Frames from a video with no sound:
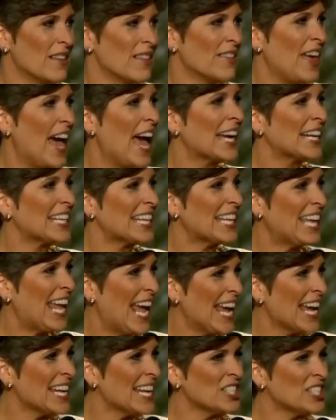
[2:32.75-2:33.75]
That
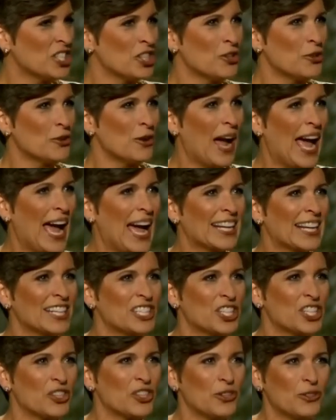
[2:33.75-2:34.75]
can-do
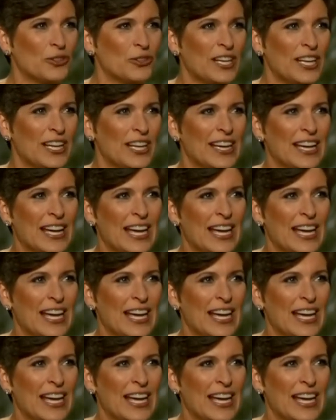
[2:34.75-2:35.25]
attitude